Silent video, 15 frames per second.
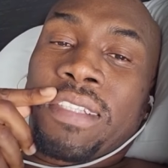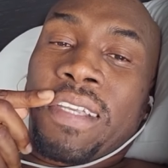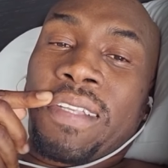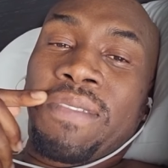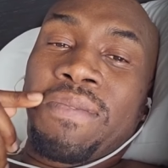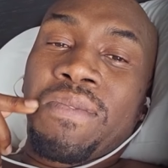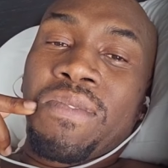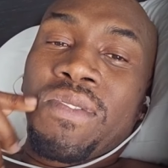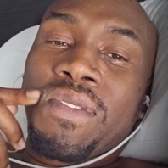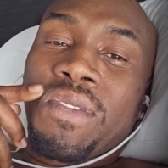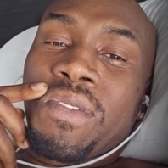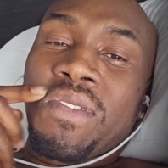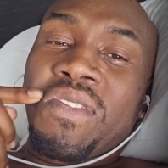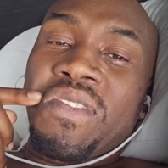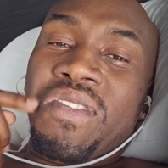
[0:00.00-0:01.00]
And
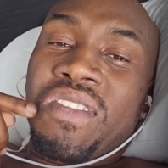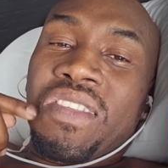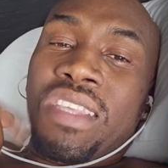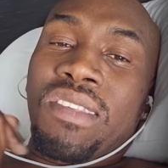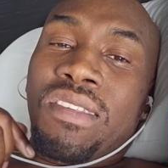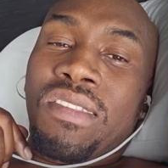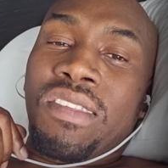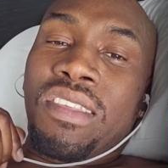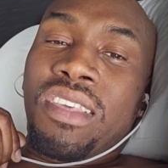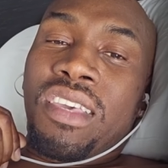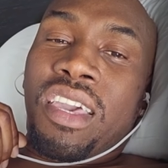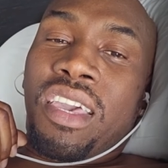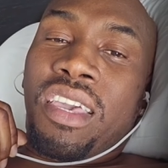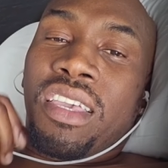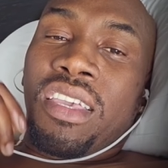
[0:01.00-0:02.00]

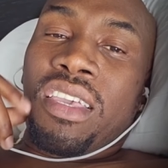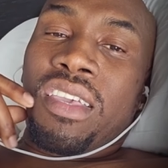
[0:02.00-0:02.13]
yeah,